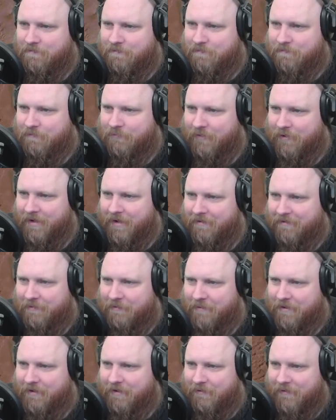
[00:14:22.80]
Bring it to
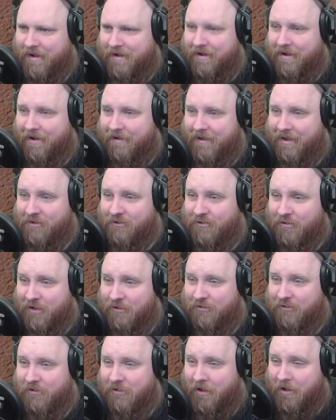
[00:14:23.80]
me directly. Are they
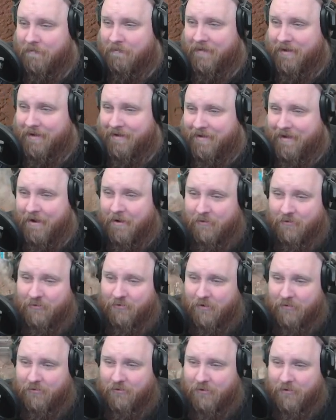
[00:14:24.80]
charging on me? They are
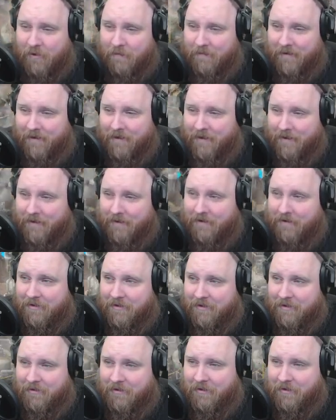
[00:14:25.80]
charging on me.
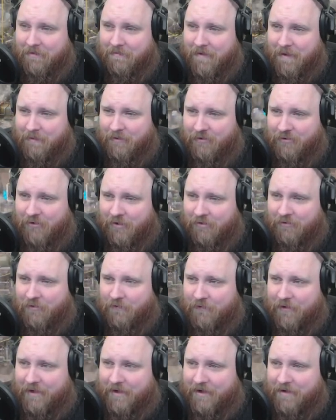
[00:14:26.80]
Could you maybe charge
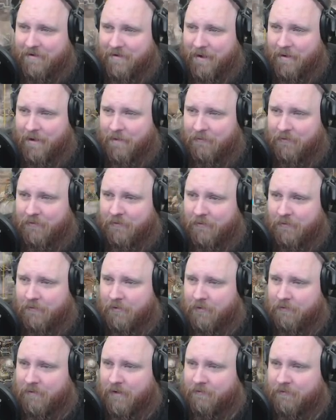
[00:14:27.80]
over here? I'm just going to
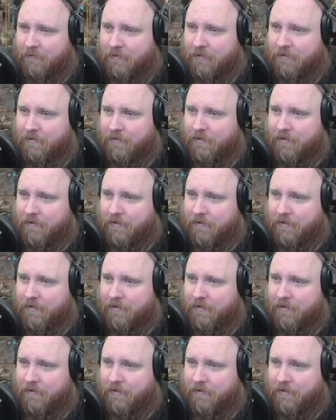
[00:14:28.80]
run away from you.